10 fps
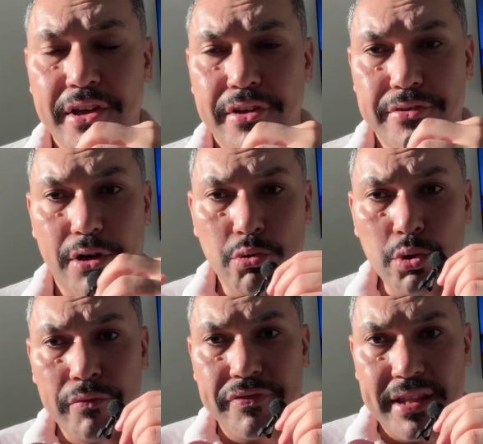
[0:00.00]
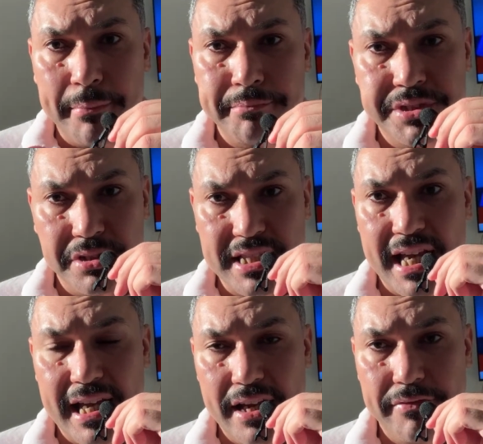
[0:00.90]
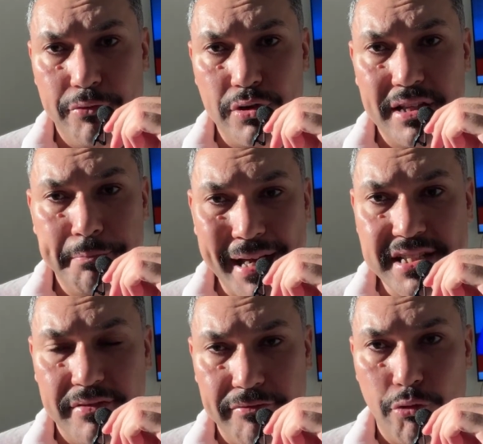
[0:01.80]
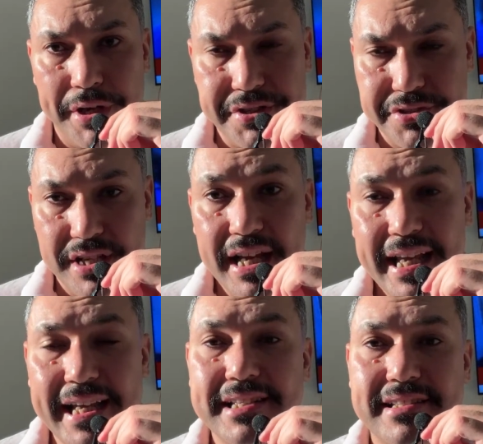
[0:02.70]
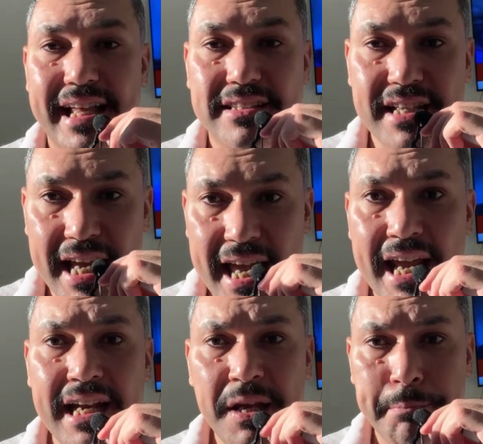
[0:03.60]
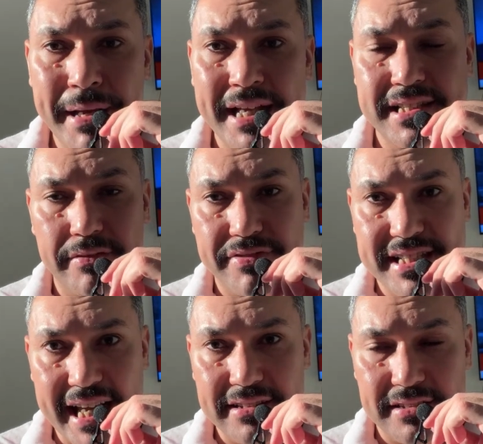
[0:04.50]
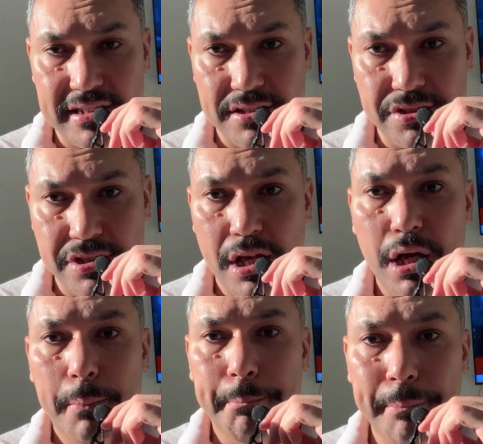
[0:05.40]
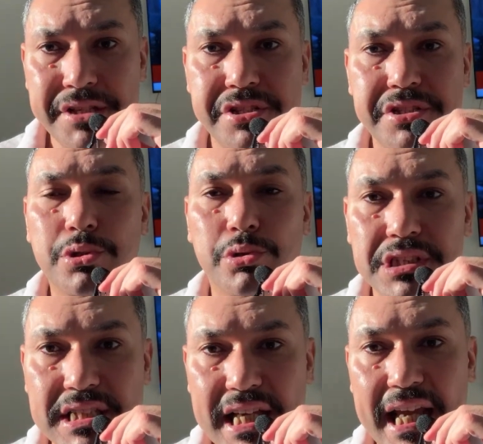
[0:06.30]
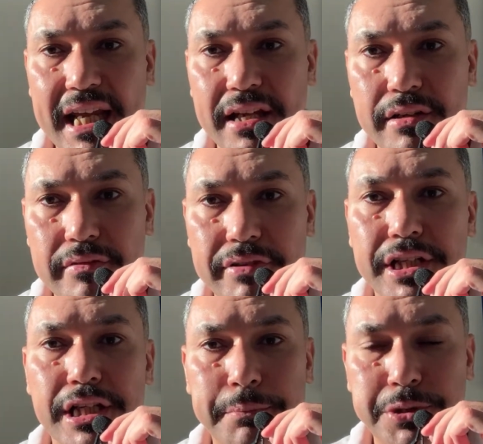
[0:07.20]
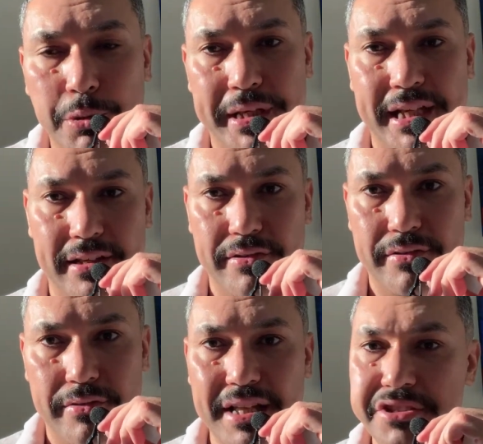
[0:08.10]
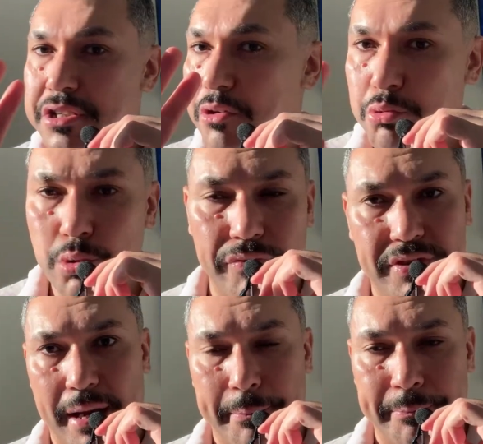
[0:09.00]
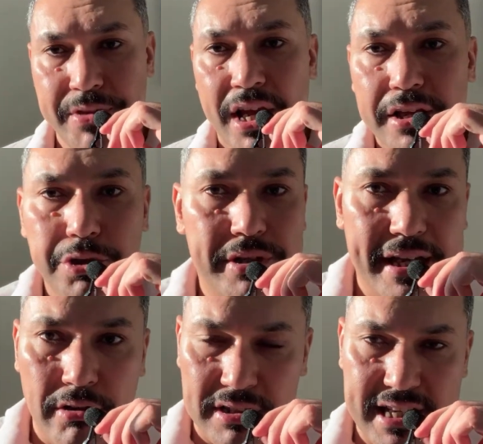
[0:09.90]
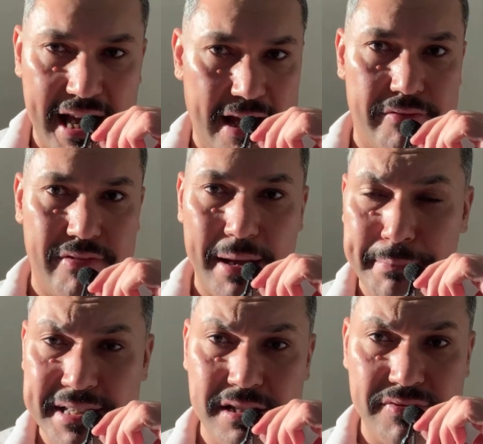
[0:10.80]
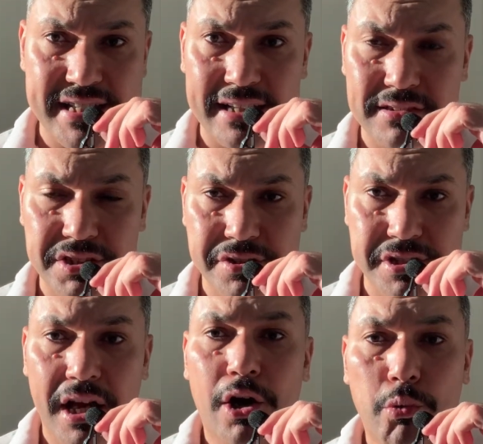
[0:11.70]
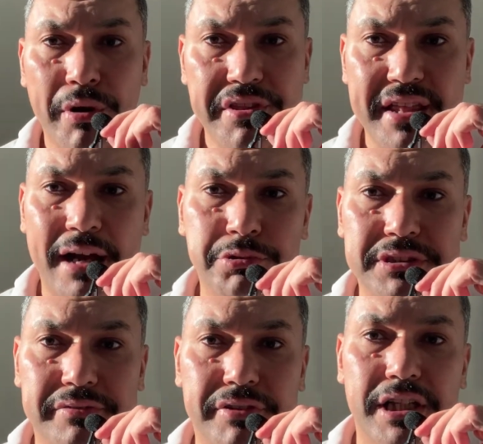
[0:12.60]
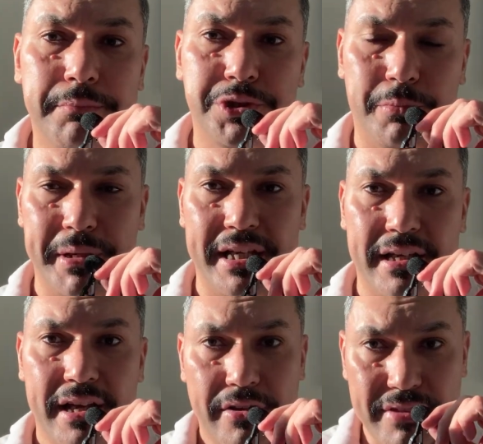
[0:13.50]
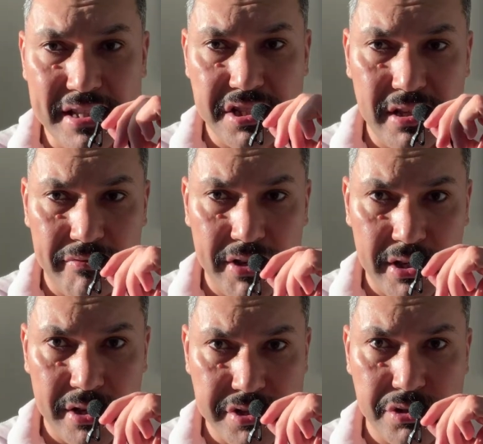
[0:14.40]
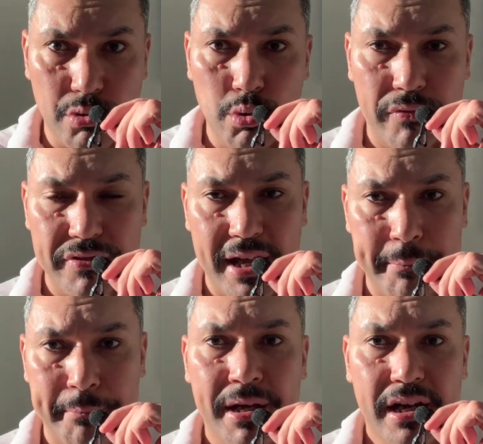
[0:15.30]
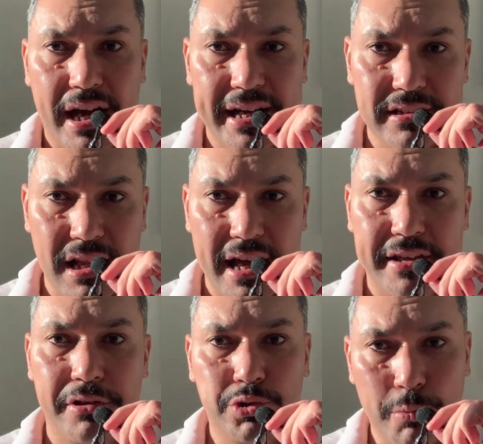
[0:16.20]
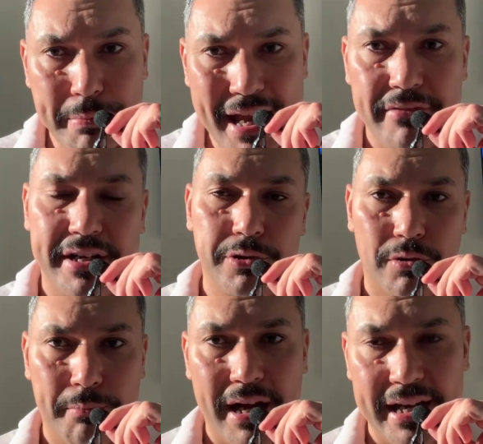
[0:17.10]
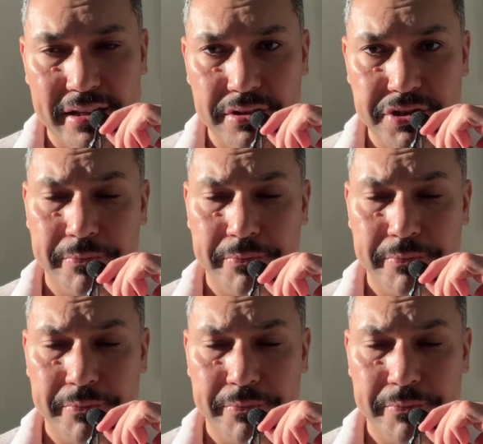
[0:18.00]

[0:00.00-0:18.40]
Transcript: The rule of thumb today for the passive voice is that any passive sentence must contain verb to be. That's a rule of thumb. You cannot have a passive sentence without verb to be. That's the first rule of thumb I'd like you to bear in your mind.